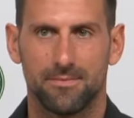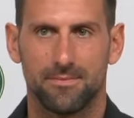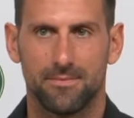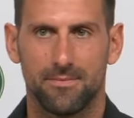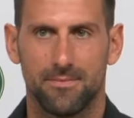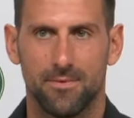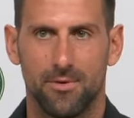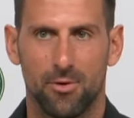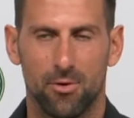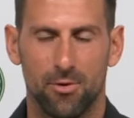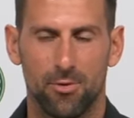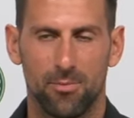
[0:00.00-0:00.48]

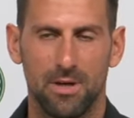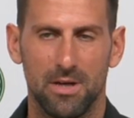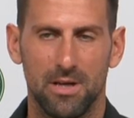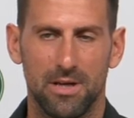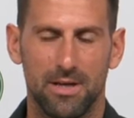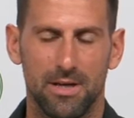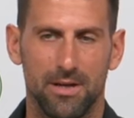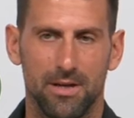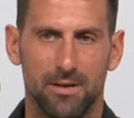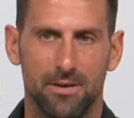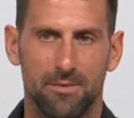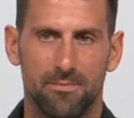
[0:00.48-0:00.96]

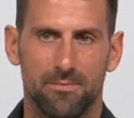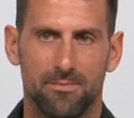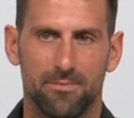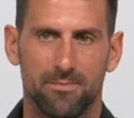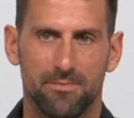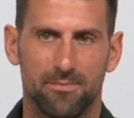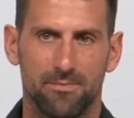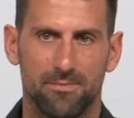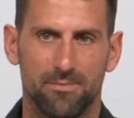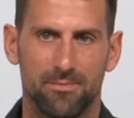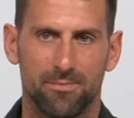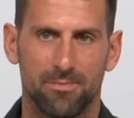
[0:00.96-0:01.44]
normally
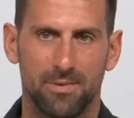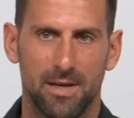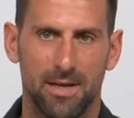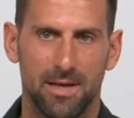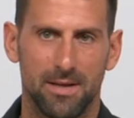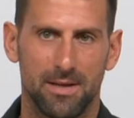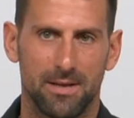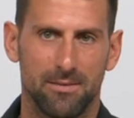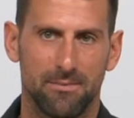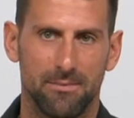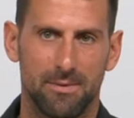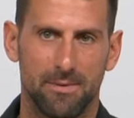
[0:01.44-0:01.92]

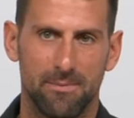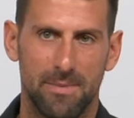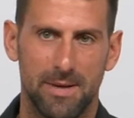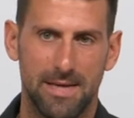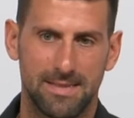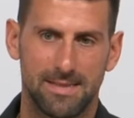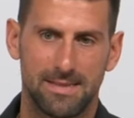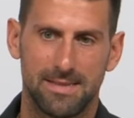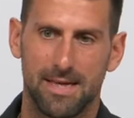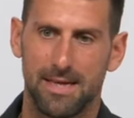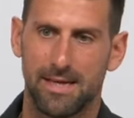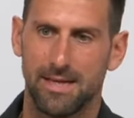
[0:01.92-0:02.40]
play the
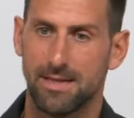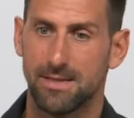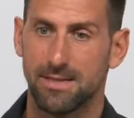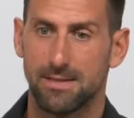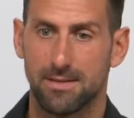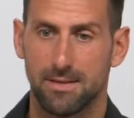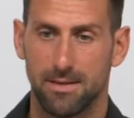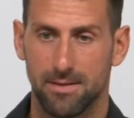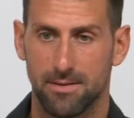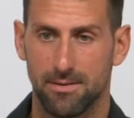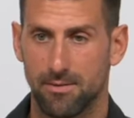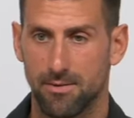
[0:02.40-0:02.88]
best
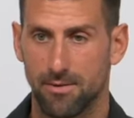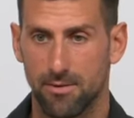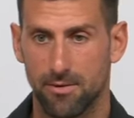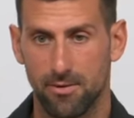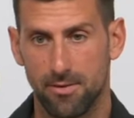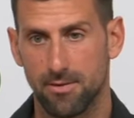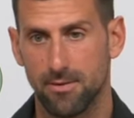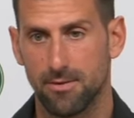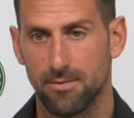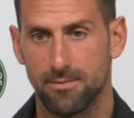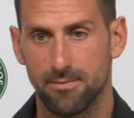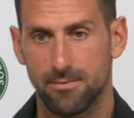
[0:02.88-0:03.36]
tennis, and
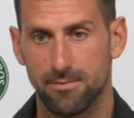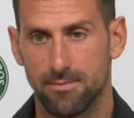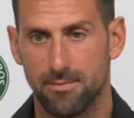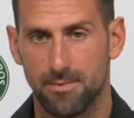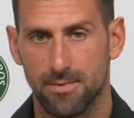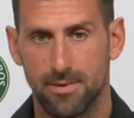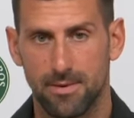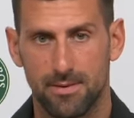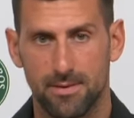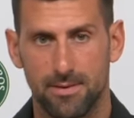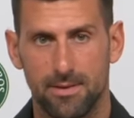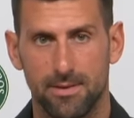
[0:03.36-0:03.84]

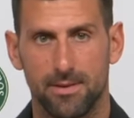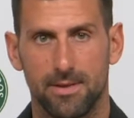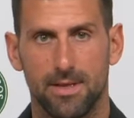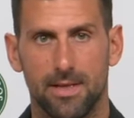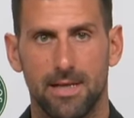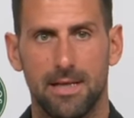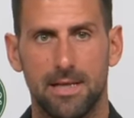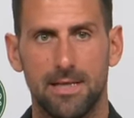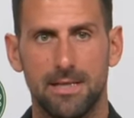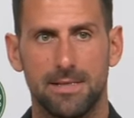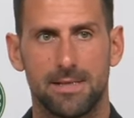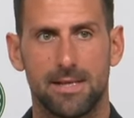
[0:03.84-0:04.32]

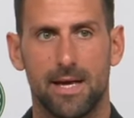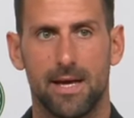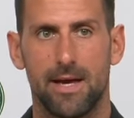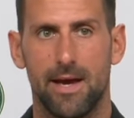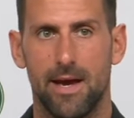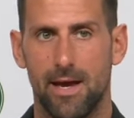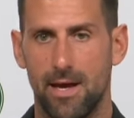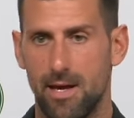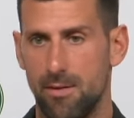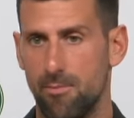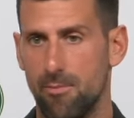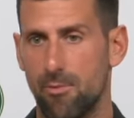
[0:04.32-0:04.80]
at least I
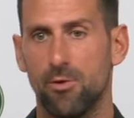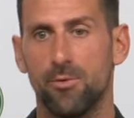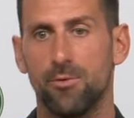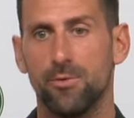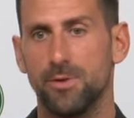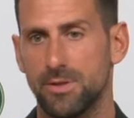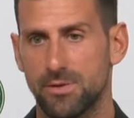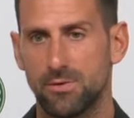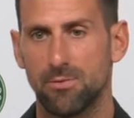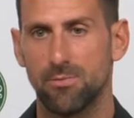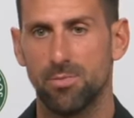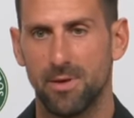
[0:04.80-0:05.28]
aim
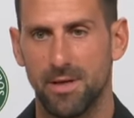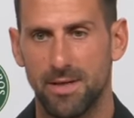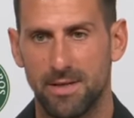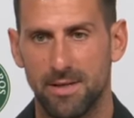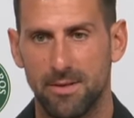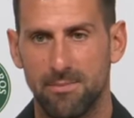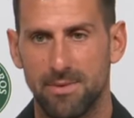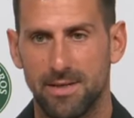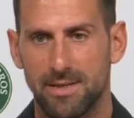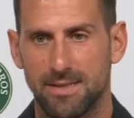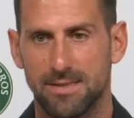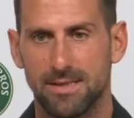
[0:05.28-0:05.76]
always to play
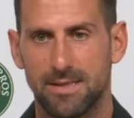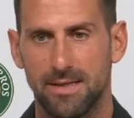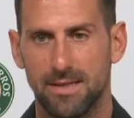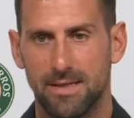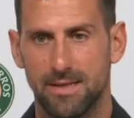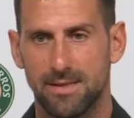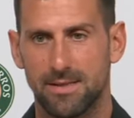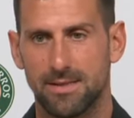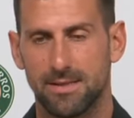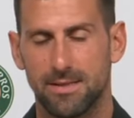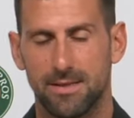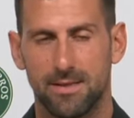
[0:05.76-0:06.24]
the best
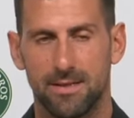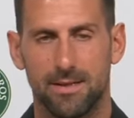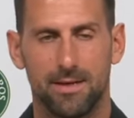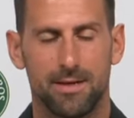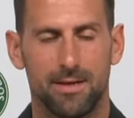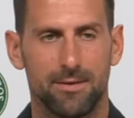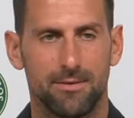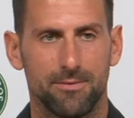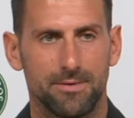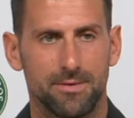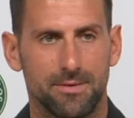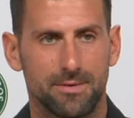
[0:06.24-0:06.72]
tennis, and
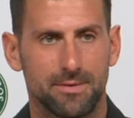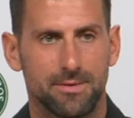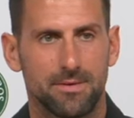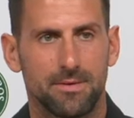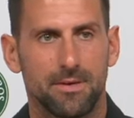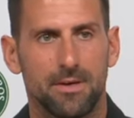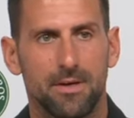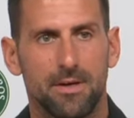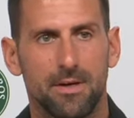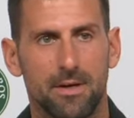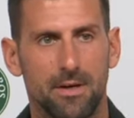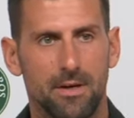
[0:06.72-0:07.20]
I was,
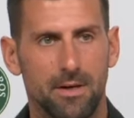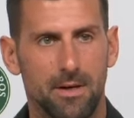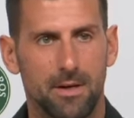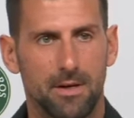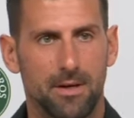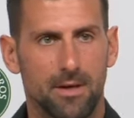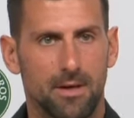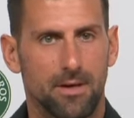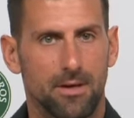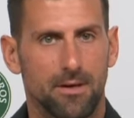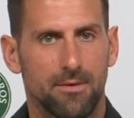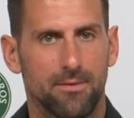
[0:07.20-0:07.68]

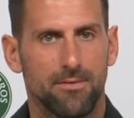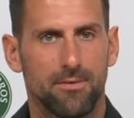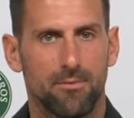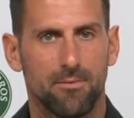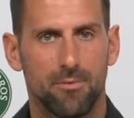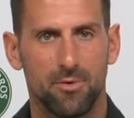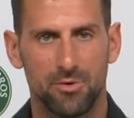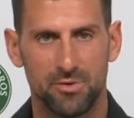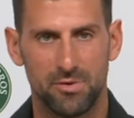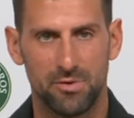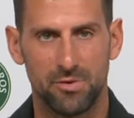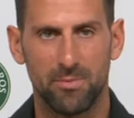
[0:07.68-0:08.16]
for
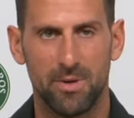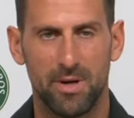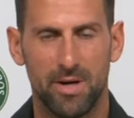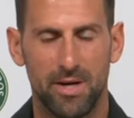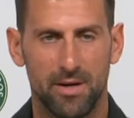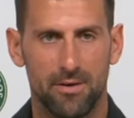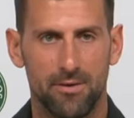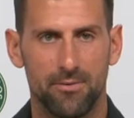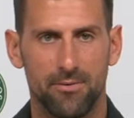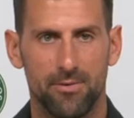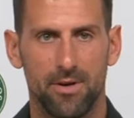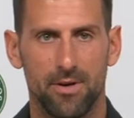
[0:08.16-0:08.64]
most of my
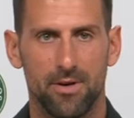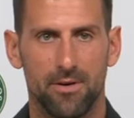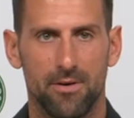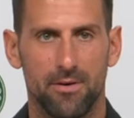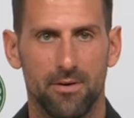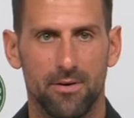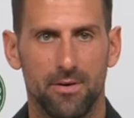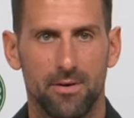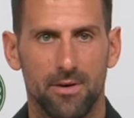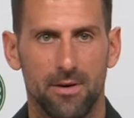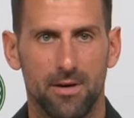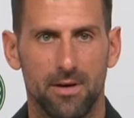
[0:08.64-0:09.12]

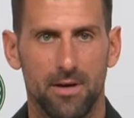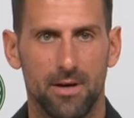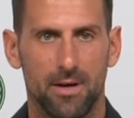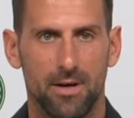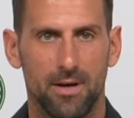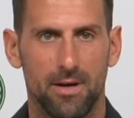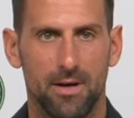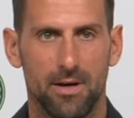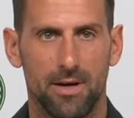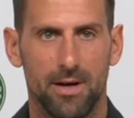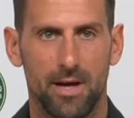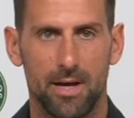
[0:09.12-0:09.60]
career,
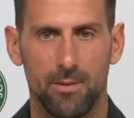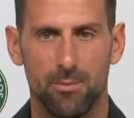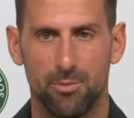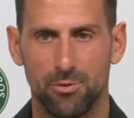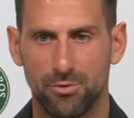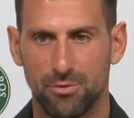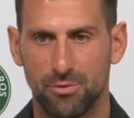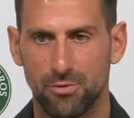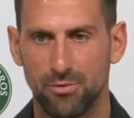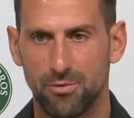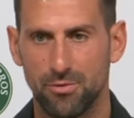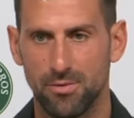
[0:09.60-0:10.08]
able
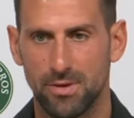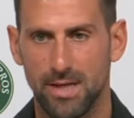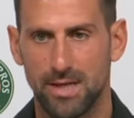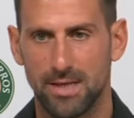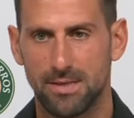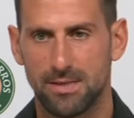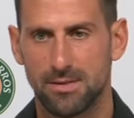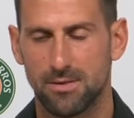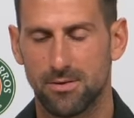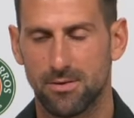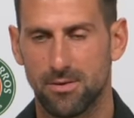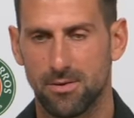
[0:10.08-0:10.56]
to do
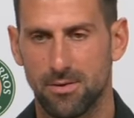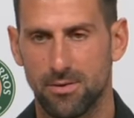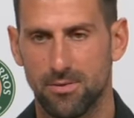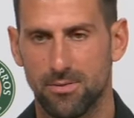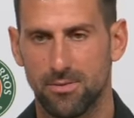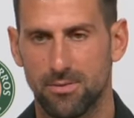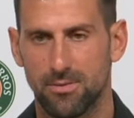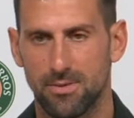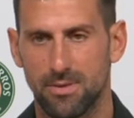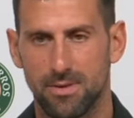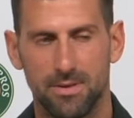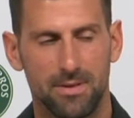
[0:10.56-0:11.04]
that.
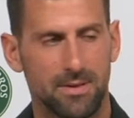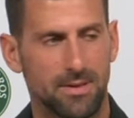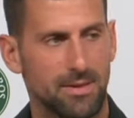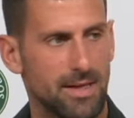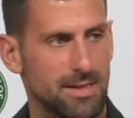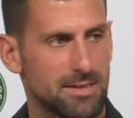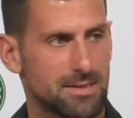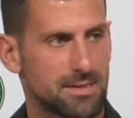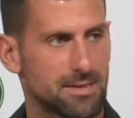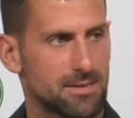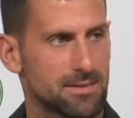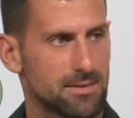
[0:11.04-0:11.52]
So
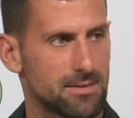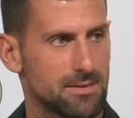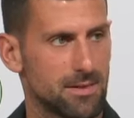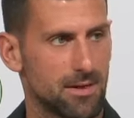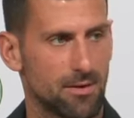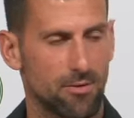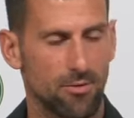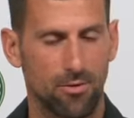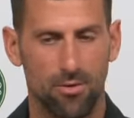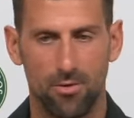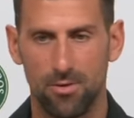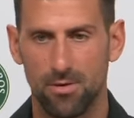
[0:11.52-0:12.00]
that's the
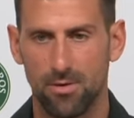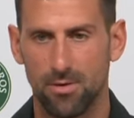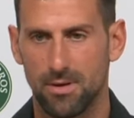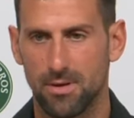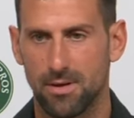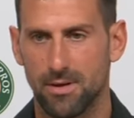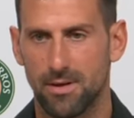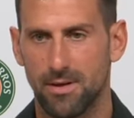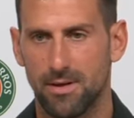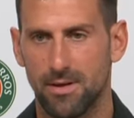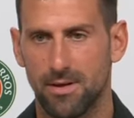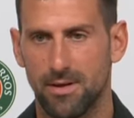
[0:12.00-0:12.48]
goal.
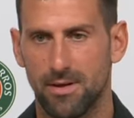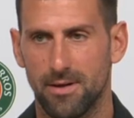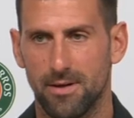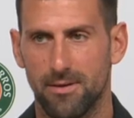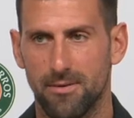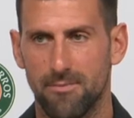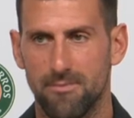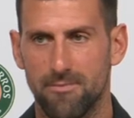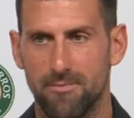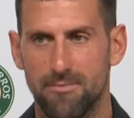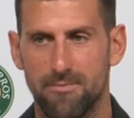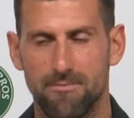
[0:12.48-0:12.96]

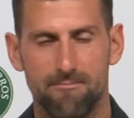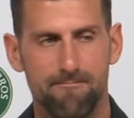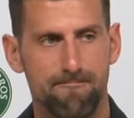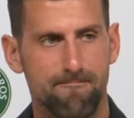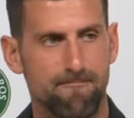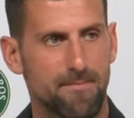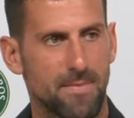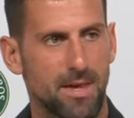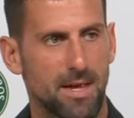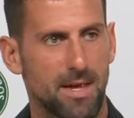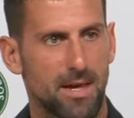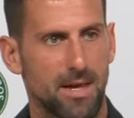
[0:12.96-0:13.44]

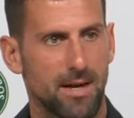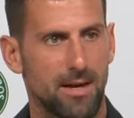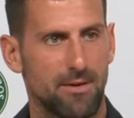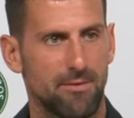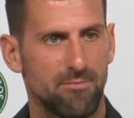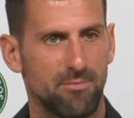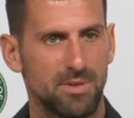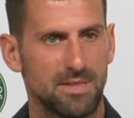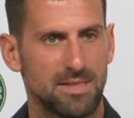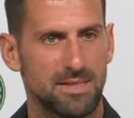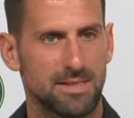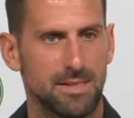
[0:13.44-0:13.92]
And
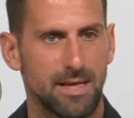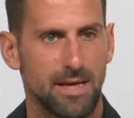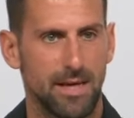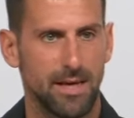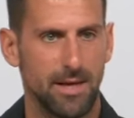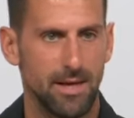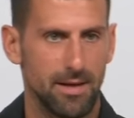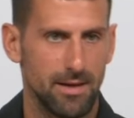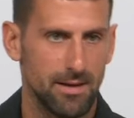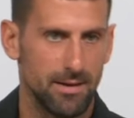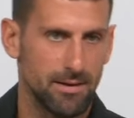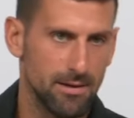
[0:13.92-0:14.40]
I've been
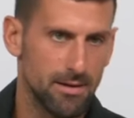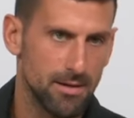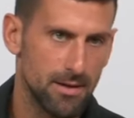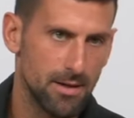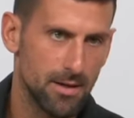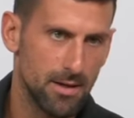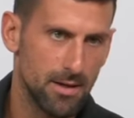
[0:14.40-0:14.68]
saying,